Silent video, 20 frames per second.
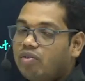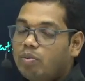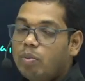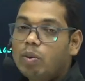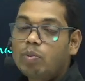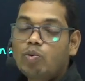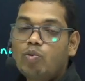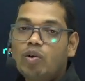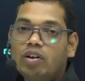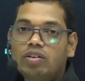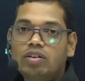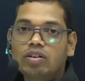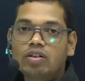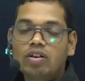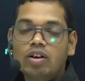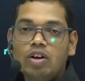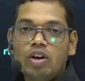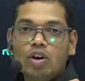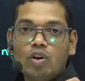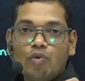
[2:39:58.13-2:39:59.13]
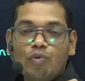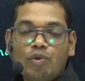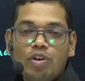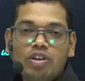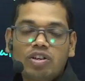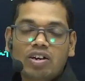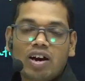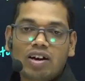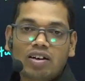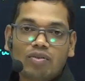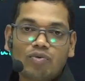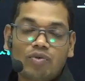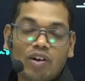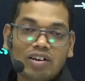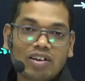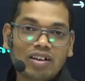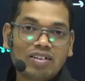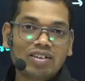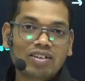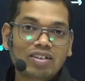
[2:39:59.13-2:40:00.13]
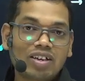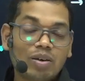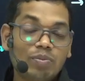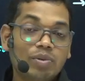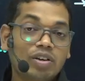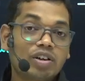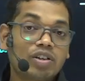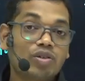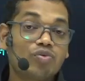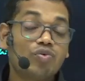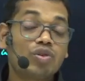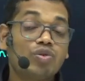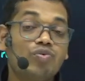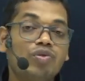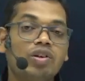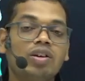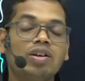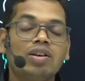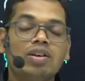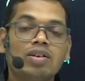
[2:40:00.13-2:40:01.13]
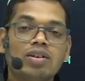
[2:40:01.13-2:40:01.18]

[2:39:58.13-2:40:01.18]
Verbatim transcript: remember one thing, what are the chemicals which we